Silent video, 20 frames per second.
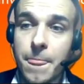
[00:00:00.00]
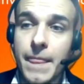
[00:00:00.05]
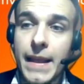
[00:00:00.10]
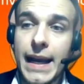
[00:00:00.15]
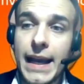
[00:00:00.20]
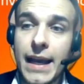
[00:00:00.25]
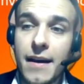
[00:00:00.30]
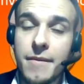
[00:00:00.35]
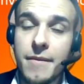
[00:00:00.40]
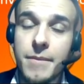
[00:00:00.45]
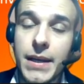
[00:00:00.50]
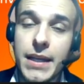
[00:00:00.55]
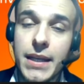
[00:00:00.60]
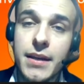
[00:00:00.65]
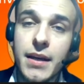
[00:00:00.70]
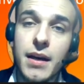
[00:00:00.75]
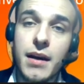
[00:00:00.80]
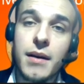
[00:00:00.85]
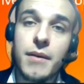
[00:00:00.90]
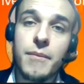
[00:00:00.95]
I have made
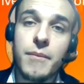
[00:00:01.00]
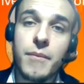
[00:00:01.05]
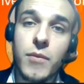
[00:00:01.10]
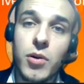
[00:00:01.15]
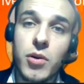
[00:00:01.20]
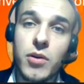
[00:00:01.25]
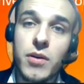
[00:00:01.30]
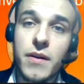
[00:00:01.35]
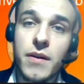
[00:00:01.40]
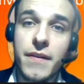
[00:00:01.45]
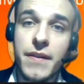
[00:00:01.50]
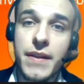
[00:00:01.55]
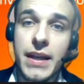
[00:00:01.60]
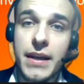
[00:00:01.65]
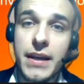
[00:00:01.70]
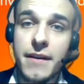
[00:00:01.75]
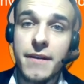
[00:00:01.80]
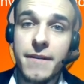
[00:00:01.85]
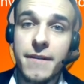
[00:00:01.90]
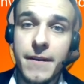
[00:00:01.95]
more
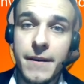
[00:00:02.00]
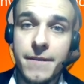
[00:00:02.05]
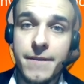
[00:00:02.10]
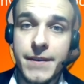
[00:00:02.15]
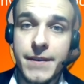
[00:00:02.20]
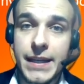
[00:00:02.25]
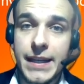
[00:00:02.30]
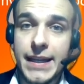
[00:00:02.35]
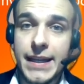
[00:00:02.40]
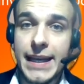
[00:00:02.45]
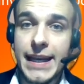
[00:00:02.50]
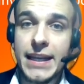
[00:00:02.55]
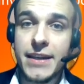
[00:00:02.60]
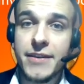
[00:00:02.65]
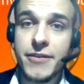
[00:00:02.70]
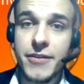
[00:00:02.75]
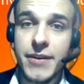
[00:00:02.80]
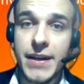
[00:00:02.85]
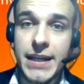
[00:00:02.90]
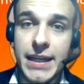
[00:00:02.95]
than 50k
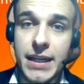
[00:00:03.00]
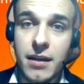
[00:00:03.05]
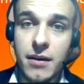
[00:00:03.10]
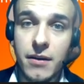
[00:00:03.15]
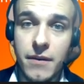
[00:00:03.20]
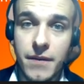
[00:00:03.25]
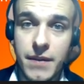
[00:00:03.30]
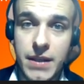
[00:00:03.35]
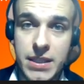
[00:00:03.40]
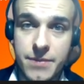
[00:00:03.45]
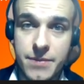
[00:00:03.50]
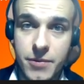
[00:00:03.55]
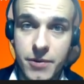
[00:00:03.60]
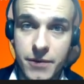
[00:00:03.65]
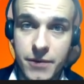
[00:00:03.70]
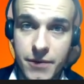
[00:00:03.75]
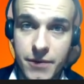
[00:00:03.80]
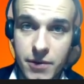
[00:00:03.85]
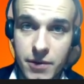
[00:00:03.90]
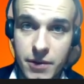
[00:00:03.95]
trading on these
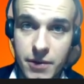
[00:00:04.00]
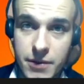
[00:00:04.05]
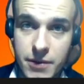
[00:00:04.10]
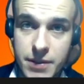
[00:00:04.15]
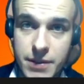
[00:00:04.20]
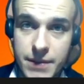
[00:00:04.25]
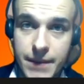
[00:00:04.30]
portfolios.